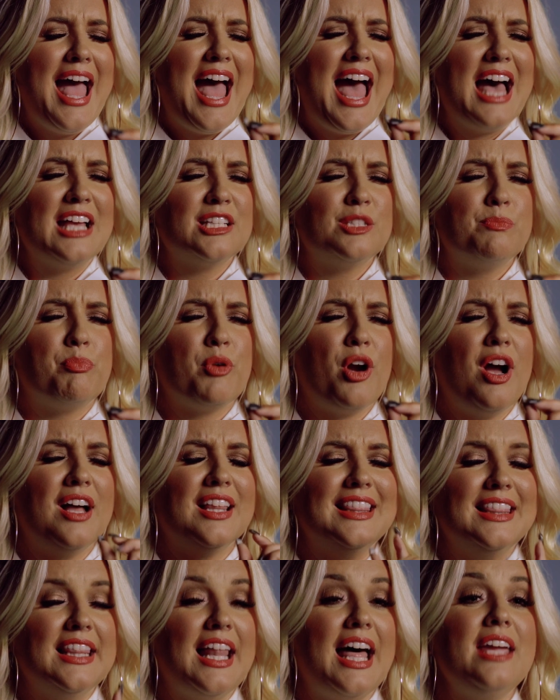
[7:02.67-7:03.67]
has
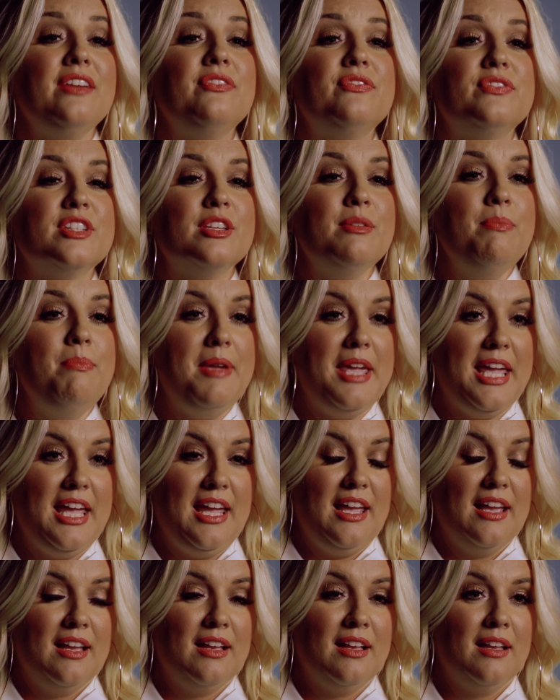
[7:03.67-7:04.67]
brought life to me
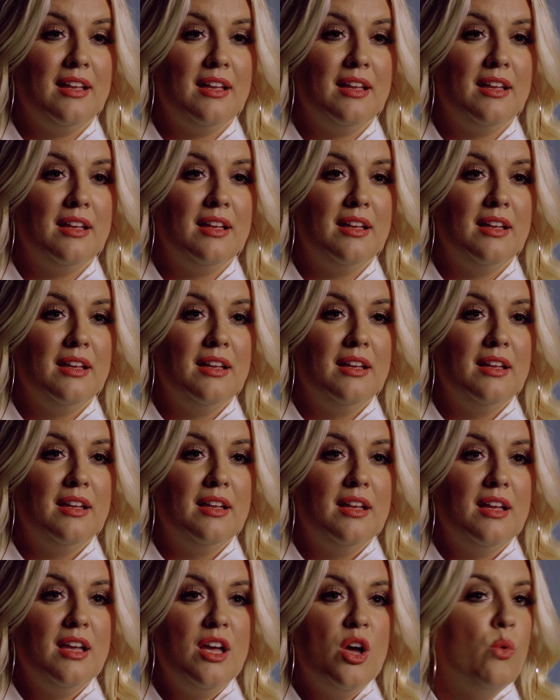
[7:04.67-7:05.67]

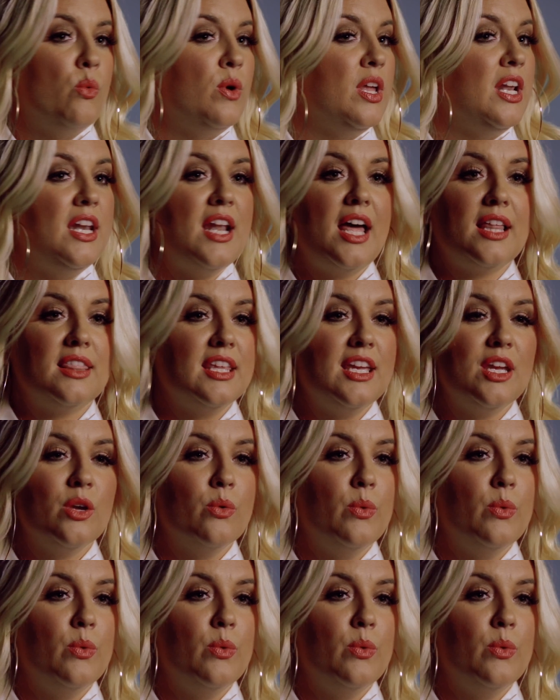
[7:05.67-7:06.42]
when nothing